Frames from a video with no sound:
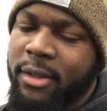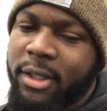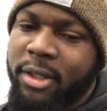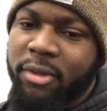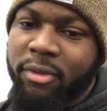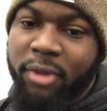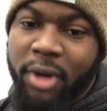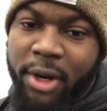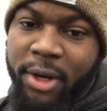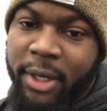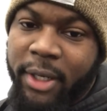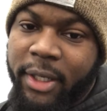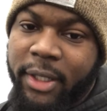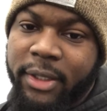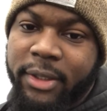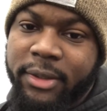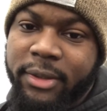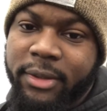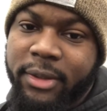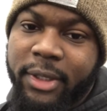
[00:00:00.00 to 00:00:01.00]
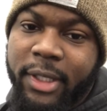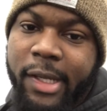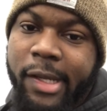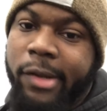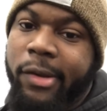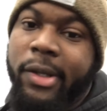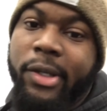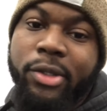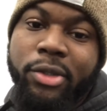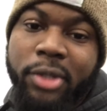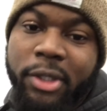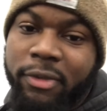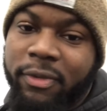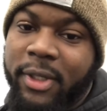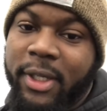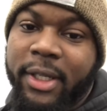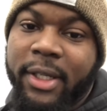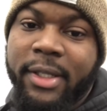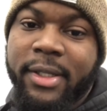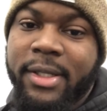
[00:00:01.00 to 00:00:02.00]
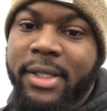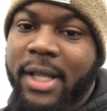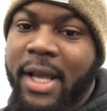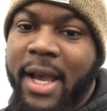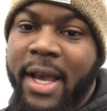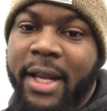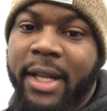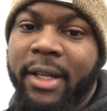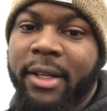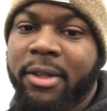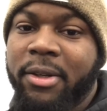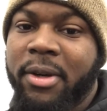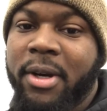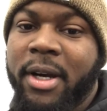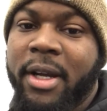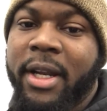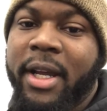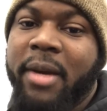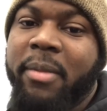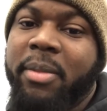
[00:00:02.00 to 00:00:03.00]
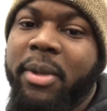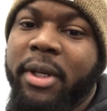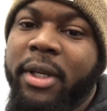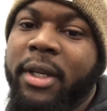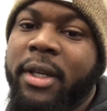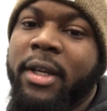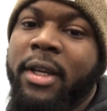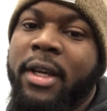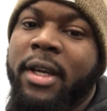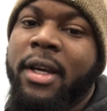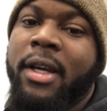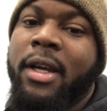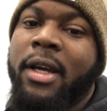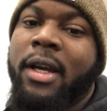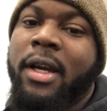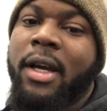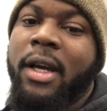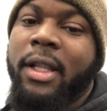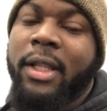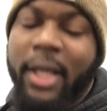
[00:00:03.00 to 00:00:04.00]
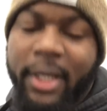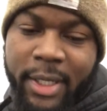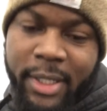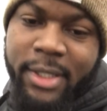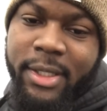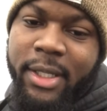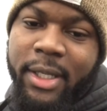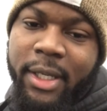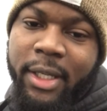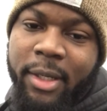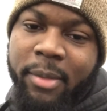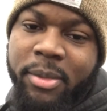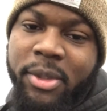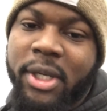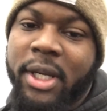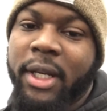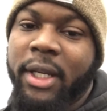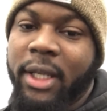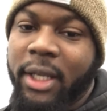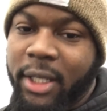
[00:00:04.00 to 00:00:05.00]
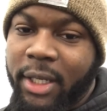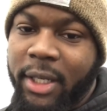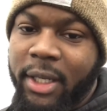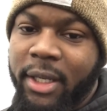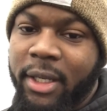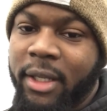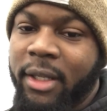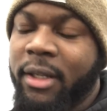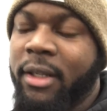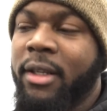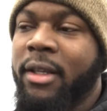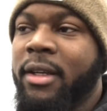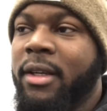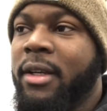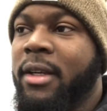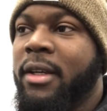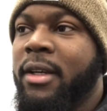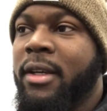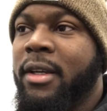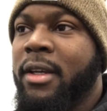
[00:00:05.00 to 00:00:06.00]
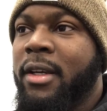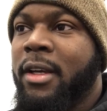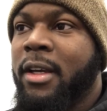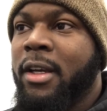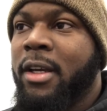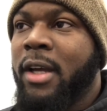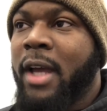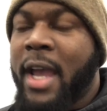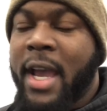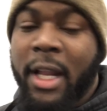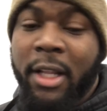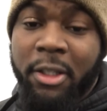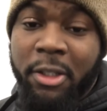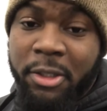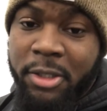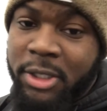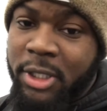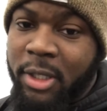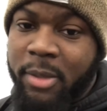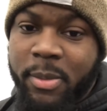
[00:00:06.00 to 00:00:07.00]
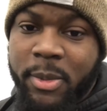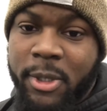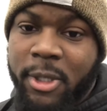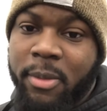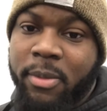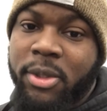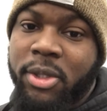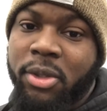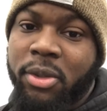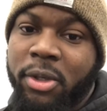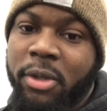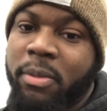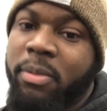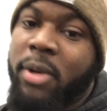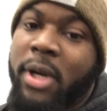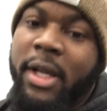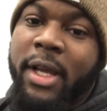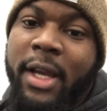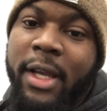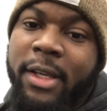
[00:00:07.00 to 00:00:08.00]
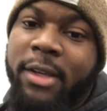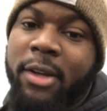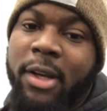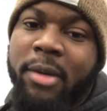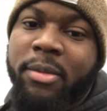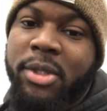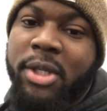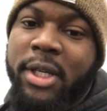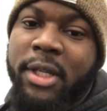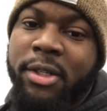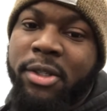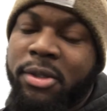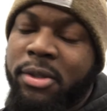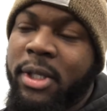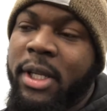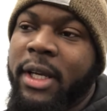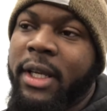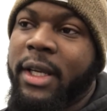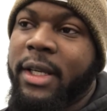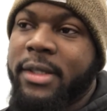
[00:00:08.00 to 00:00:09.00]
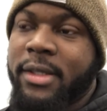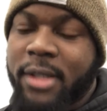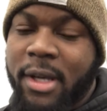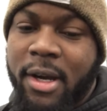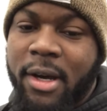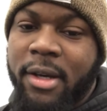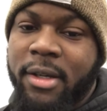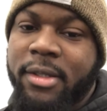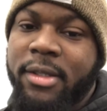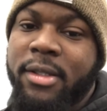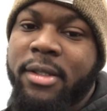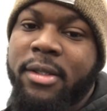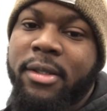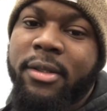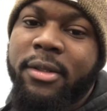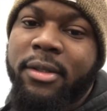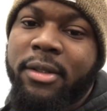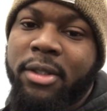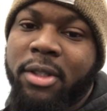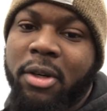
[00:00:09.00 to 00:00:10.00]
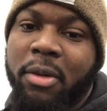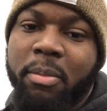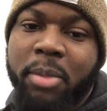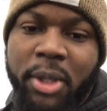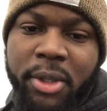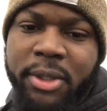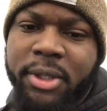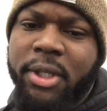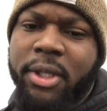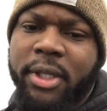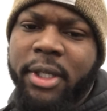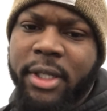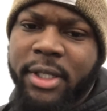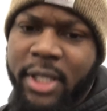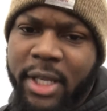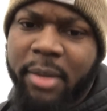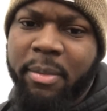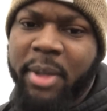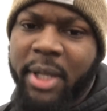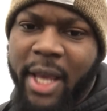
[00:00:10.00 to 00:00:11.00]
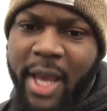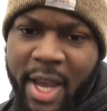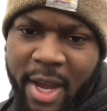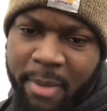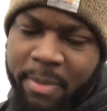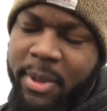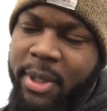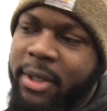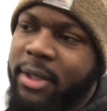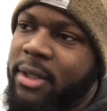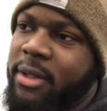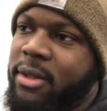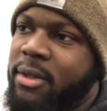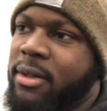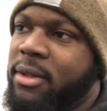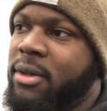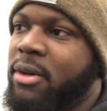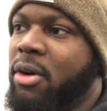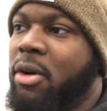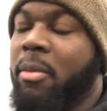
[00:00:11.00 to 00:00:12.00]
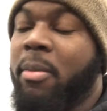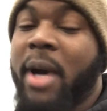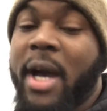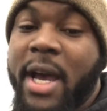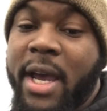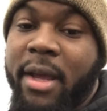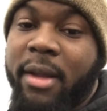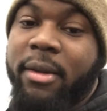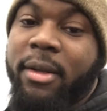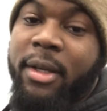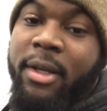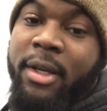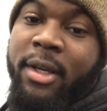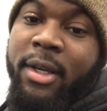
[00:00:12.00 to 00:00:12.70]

convert it. And you can drift it and slide it and do all that. But like I said, I'm trying to get in, add a little something to it. Probably, you know, I'm trying to do like exhaust, you know, both on and be happy, or buy it.